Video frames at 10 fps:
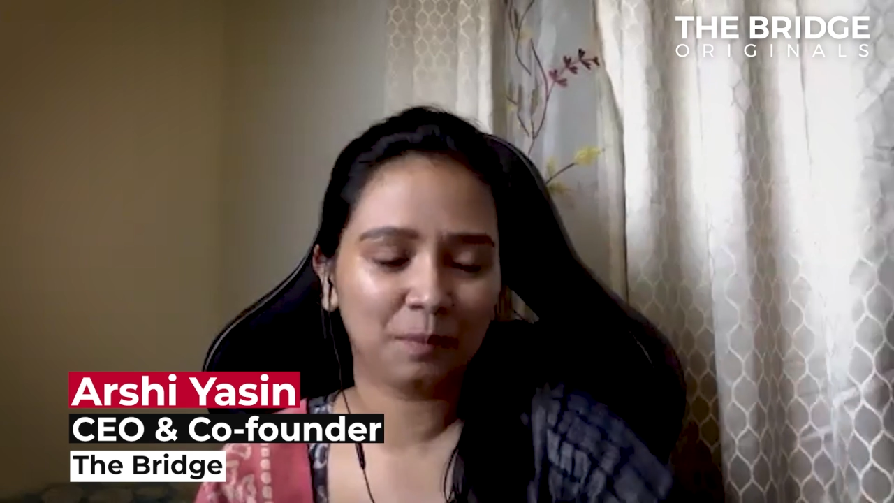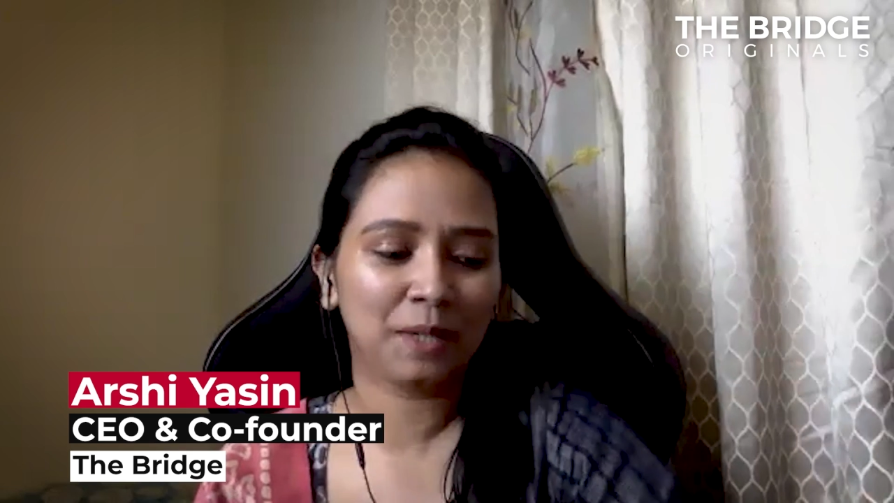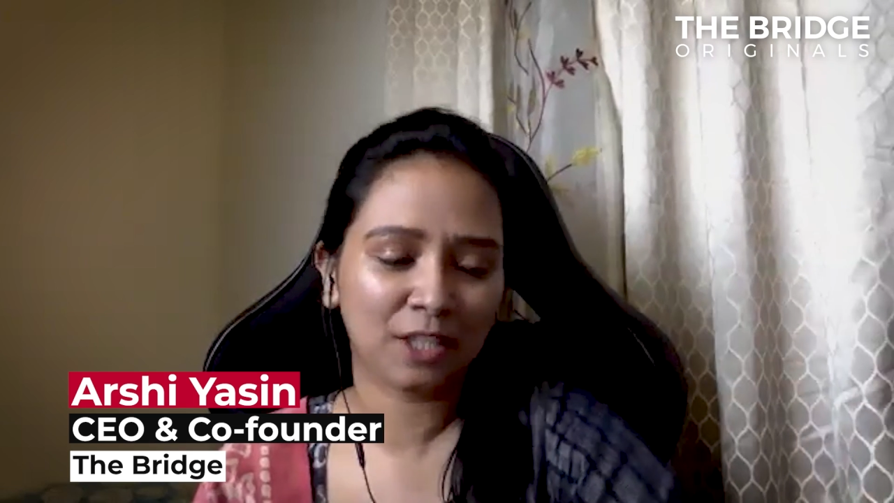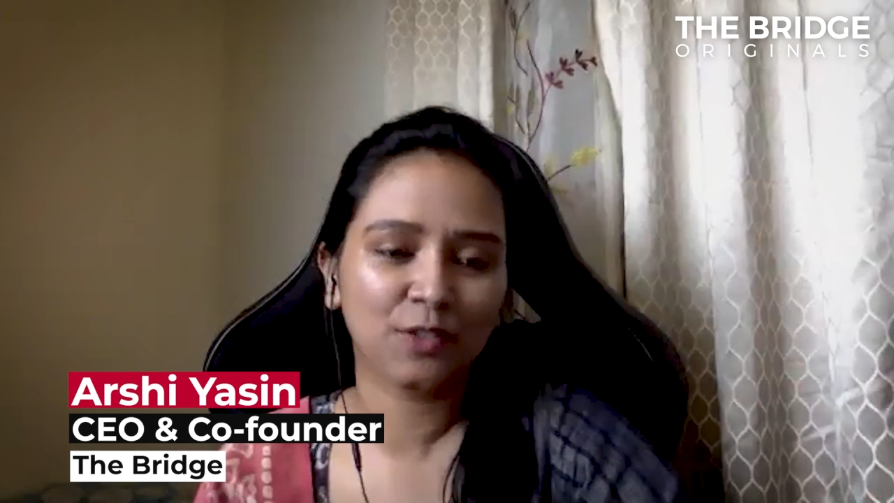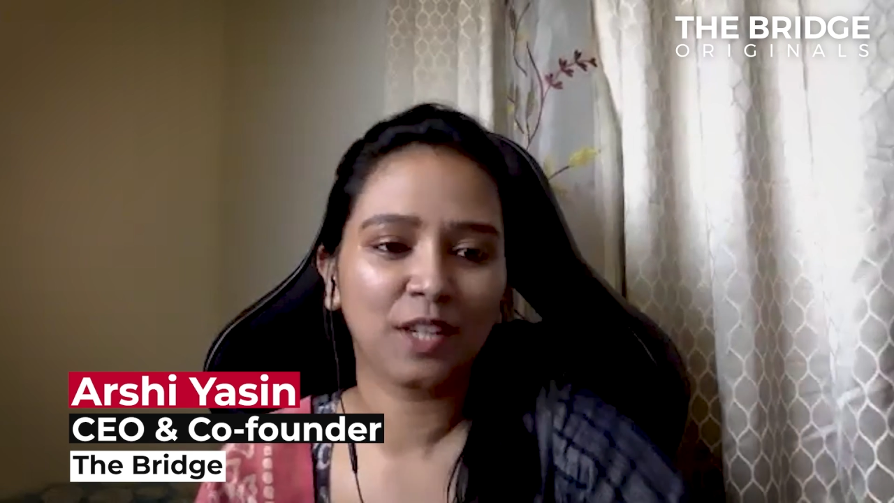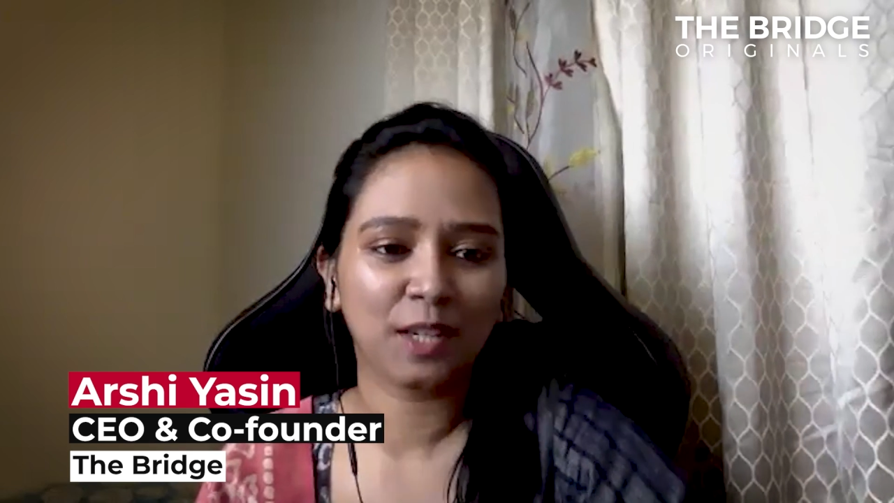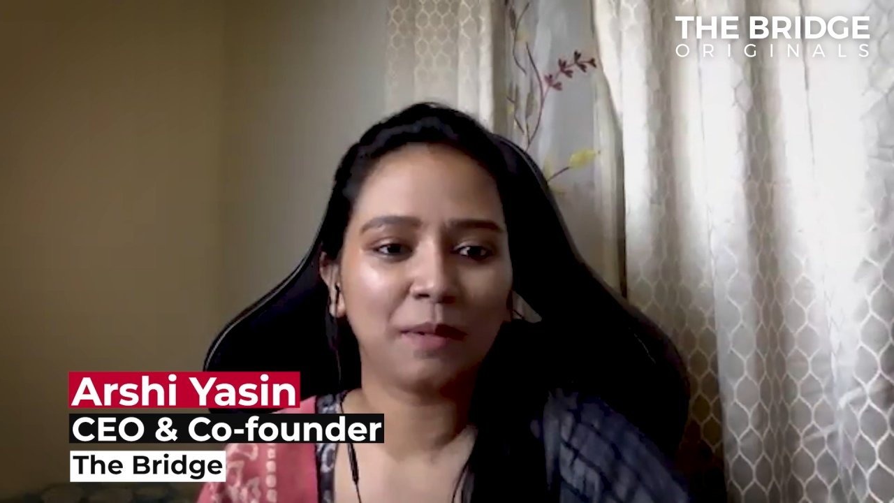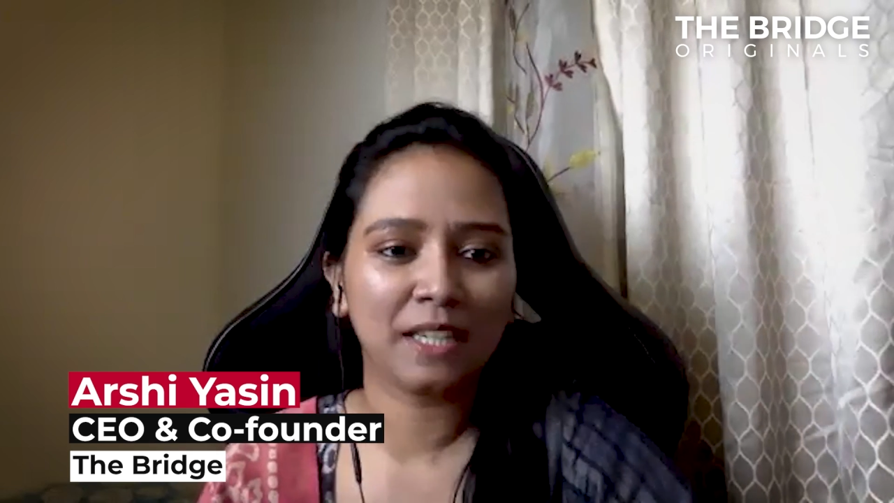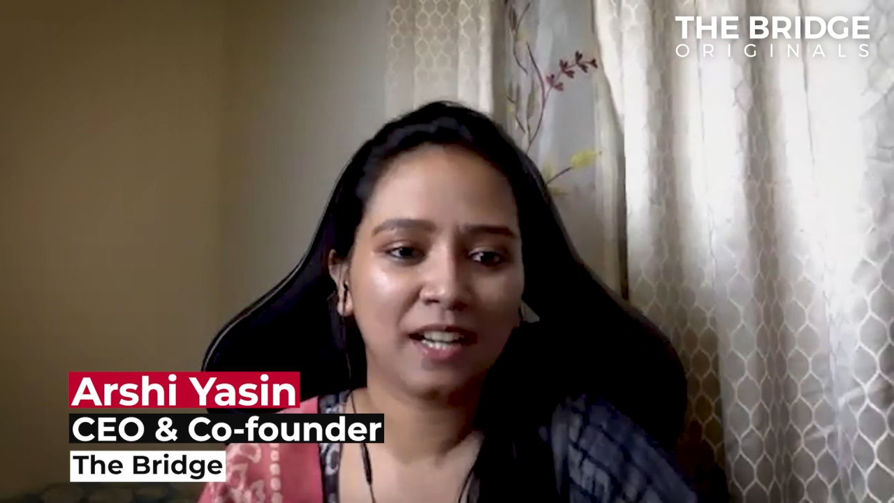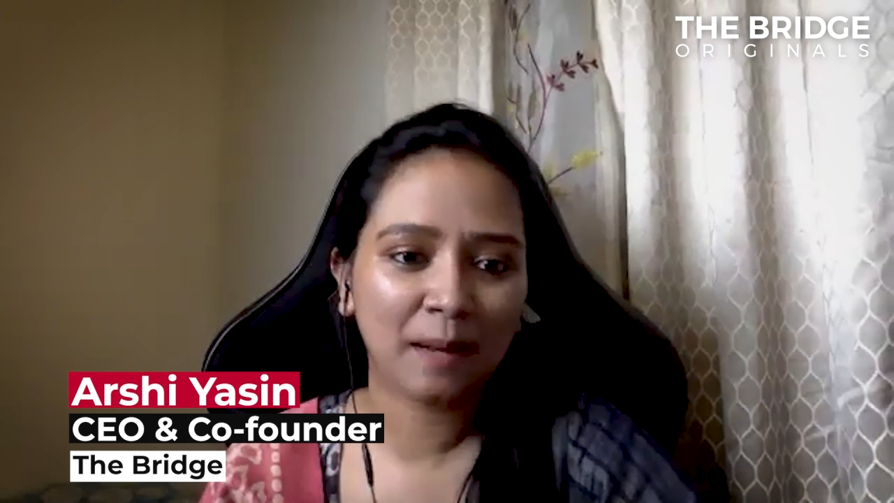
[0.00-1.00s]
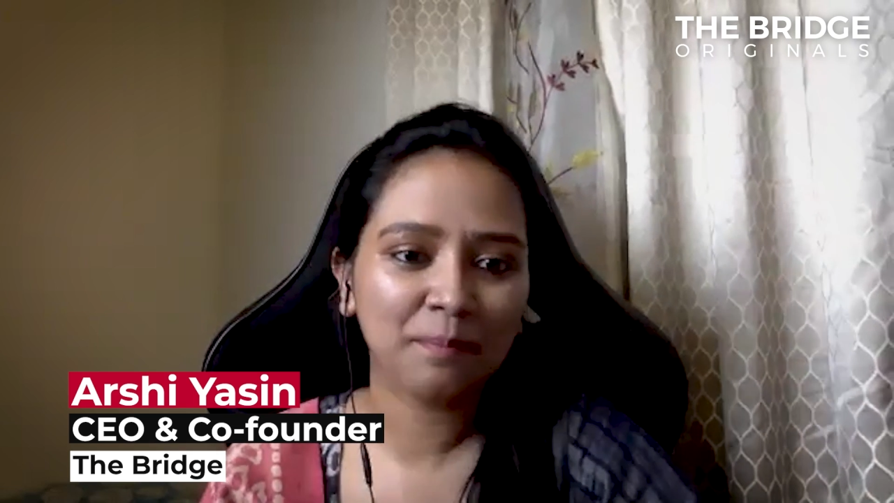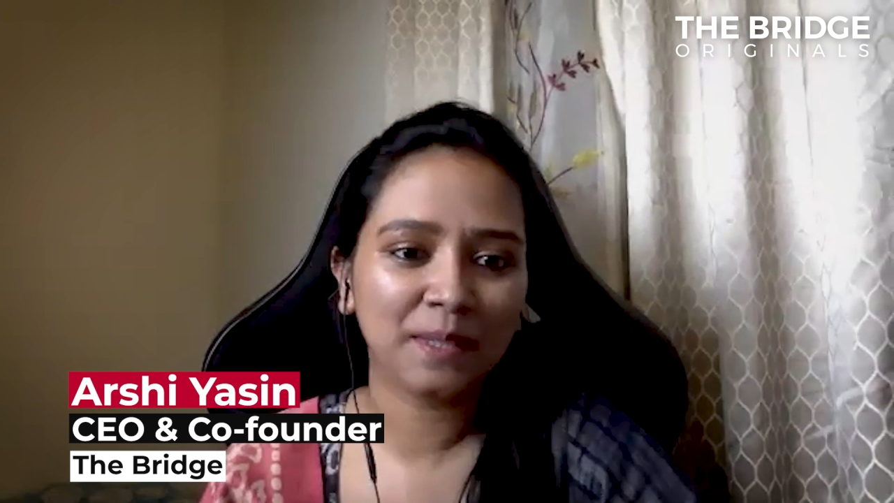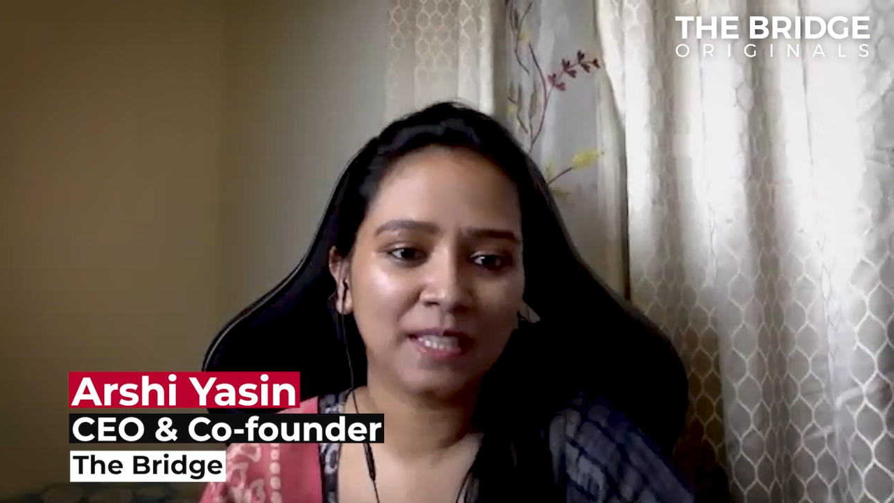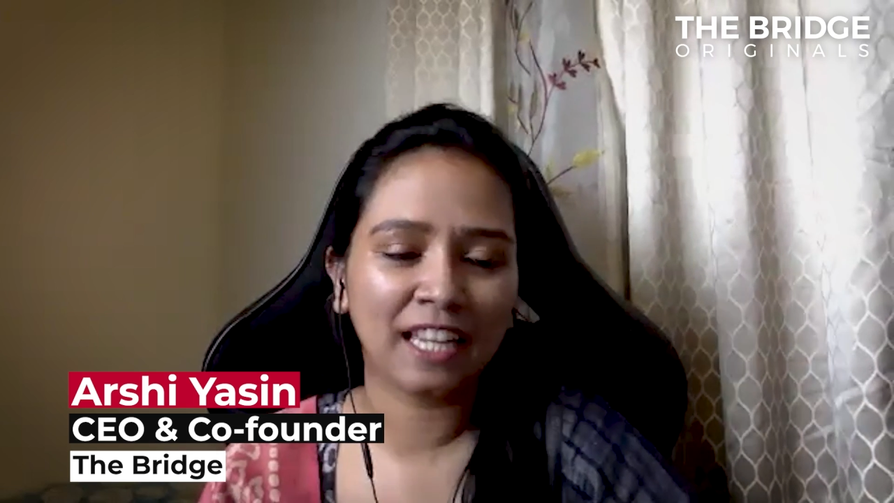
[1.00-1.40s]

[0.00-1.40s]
because we are a media company,